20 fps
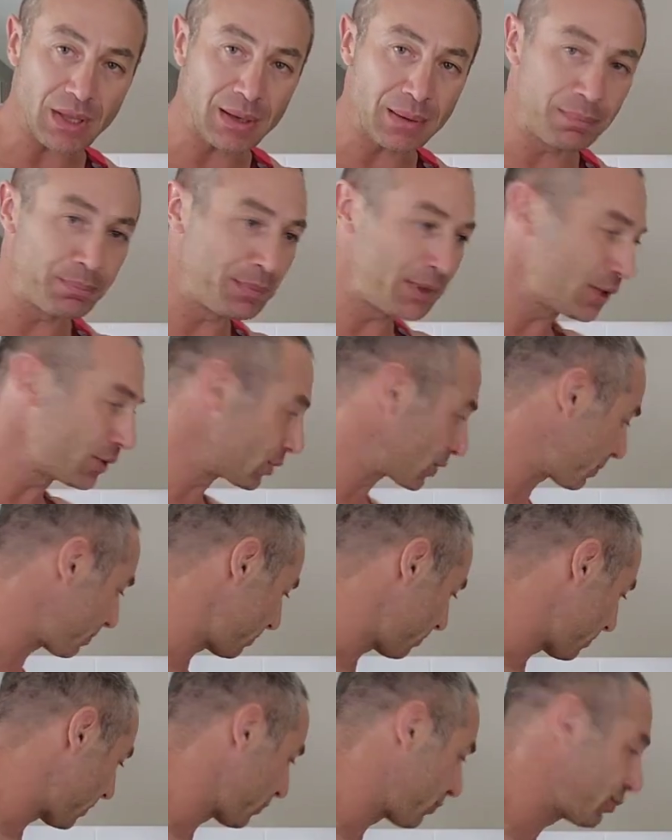
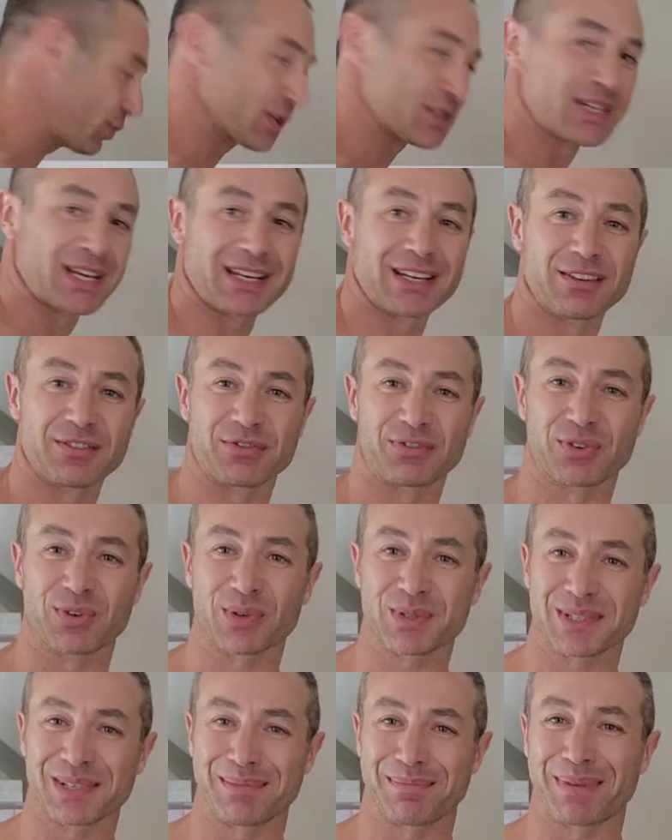milk before it's getting
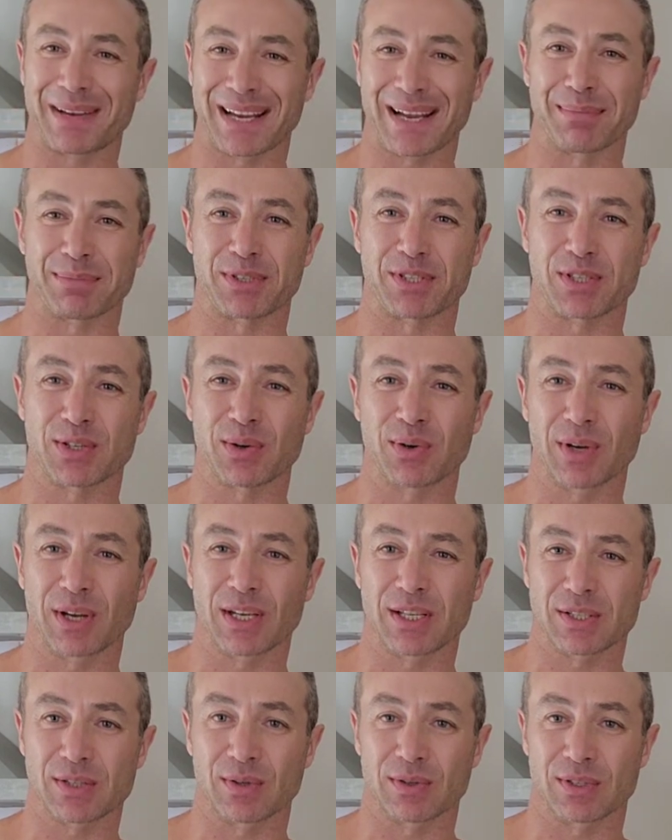frozen and becomes soggy,
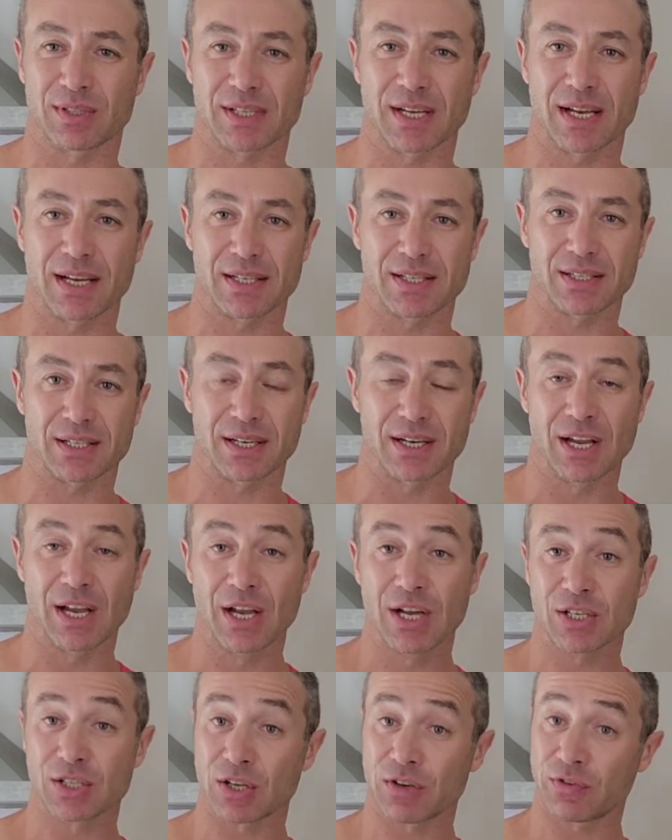it's not tasty.
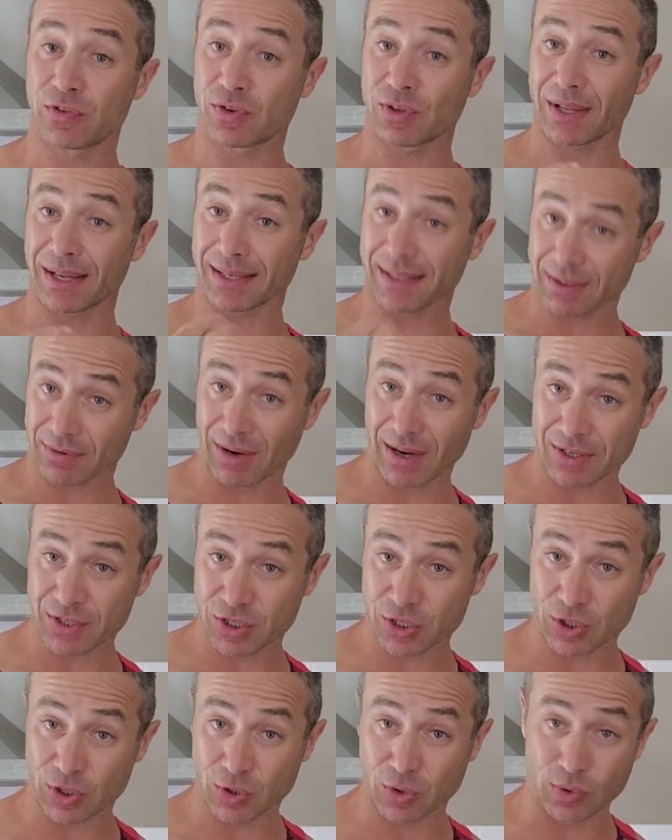So if you like
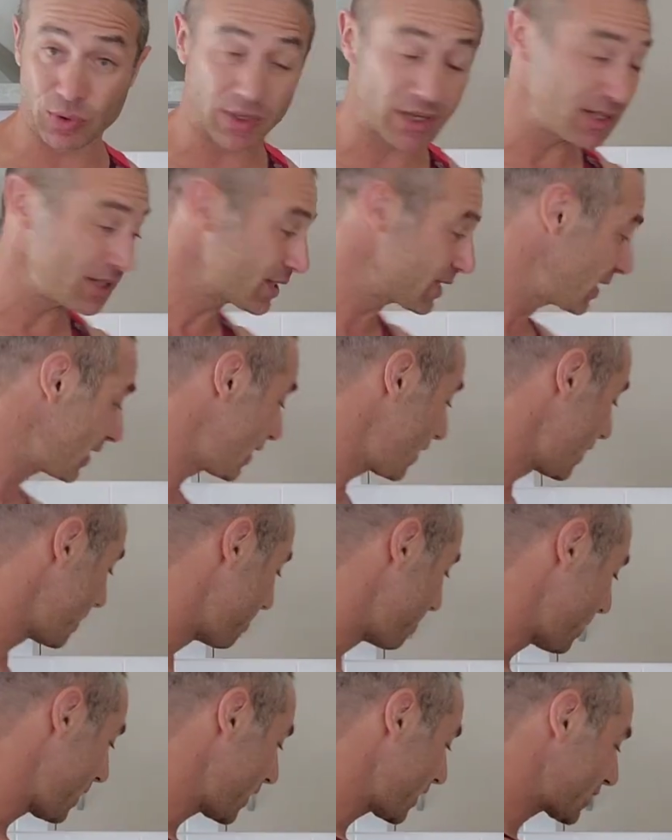crunchy cookies,
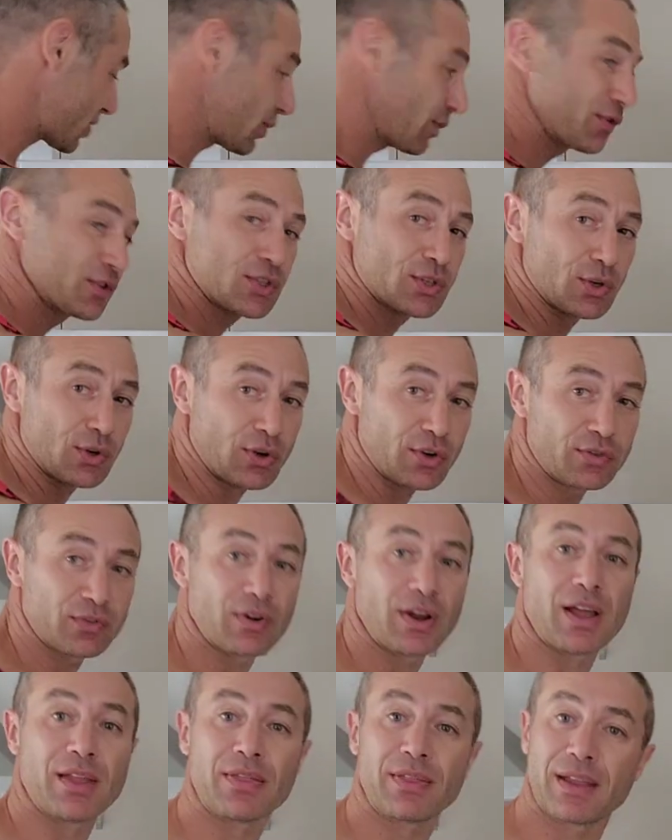make soft serve and